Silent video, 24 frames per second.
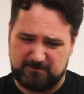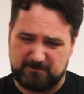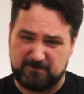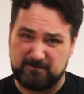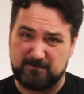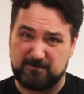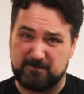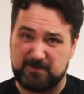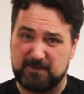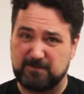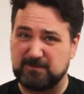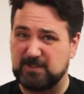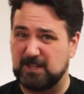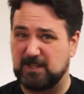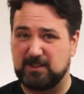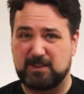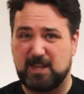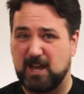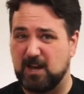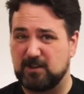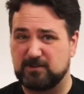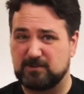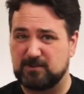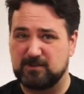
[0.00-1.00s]
fifteen
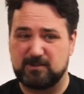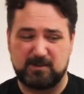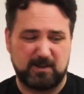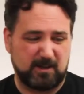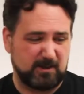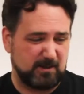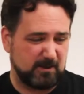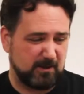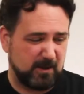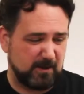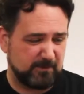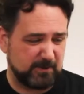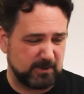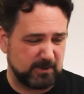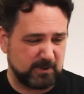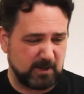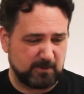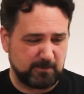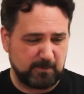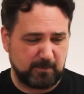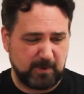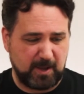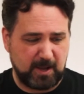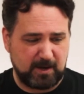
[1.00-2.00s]
thousand, I don't know, off the
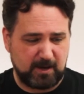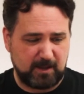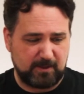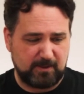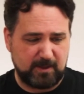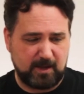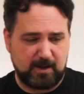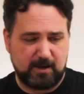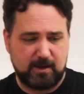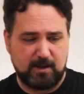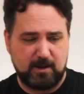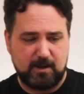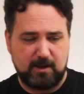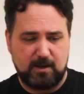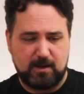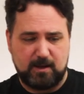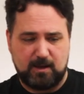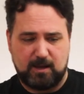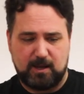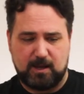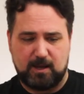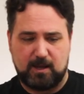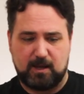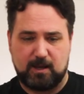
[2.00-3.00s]
top of my head. And then
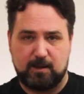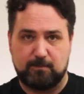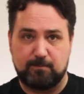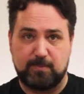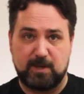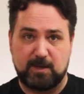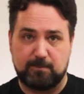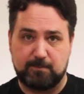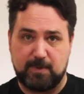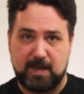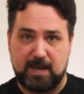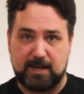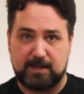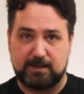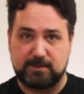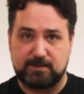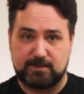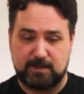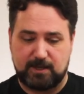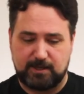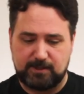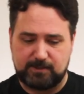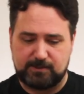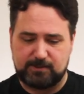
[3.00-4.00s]
a big bag of
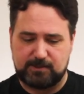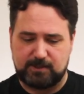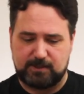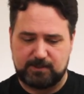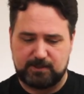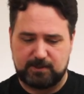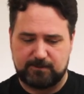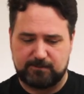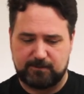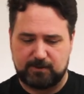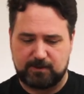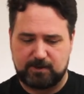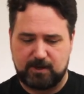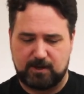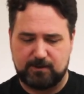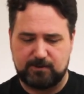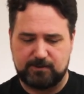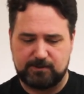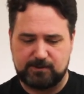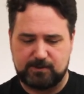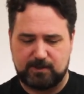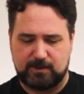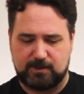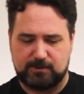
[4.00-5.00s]
dice in different
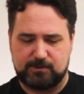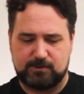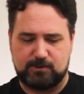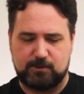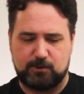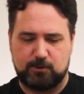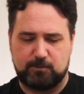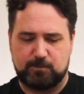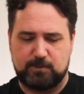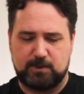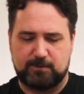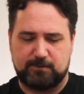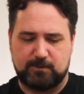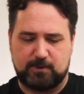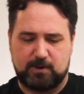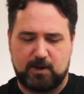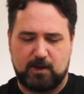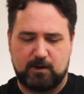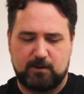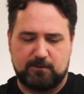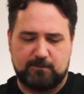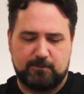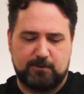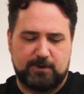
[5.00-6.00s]
colors. I assume different
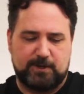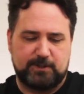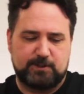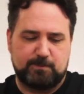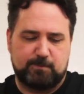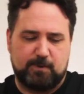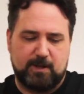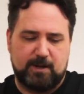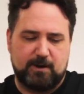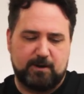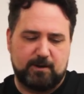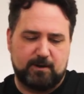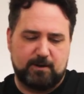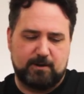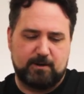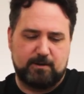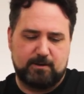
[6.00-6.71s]
color for each player.